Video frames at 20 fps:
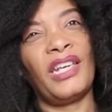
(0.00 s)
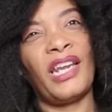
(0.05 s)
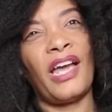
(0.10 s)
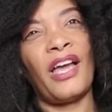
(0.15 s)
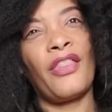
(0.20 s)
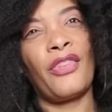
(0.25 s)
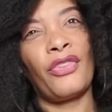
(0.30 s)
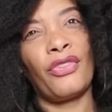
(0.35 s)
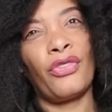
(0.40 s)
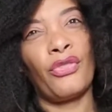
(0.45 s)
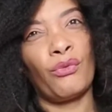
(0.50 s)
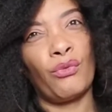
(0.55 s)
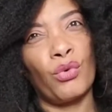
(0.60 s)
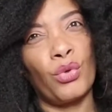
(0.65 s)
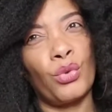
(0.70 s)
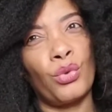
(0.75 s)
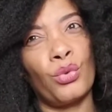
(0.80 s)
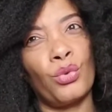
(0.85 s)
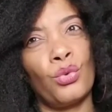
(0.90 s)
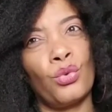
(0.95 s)
because I'm really
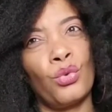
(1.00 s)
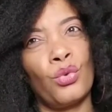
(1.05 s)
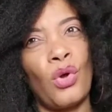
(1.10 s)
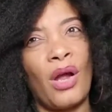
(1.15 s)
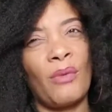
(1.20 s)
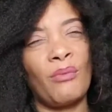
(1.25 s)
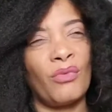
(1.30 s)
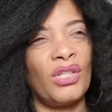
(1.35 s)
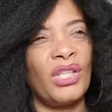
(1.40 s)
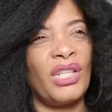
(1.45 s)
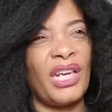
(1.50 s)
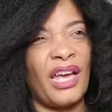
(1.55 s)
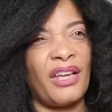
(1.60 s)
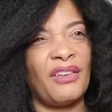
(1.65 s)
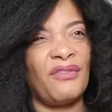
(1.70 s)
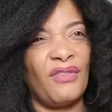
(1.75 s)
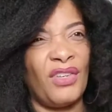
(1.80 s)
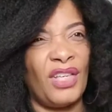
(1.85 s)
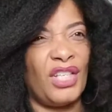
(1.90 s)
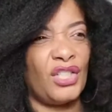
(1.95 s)
not
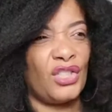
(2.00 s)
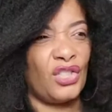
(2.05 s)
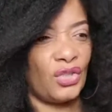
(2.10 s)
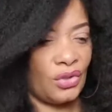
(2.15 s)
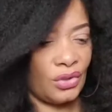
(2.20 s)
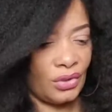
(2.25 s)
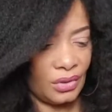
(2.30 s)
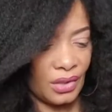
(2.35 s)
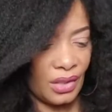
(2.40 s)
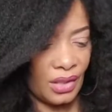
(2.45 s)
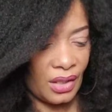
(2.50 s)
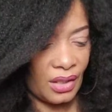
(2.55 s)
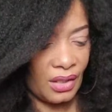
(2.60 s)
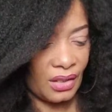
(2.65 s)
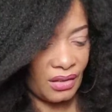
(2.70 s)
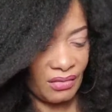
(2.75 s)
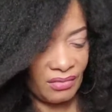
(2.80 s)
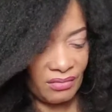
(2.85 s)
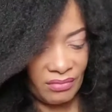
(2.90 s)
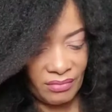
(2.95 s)
through. I'm really not
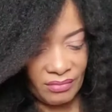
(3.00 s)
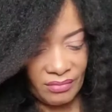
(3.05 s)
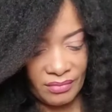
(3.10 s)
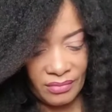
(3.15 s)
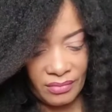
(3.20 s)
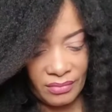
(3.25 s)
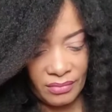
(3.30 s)
finished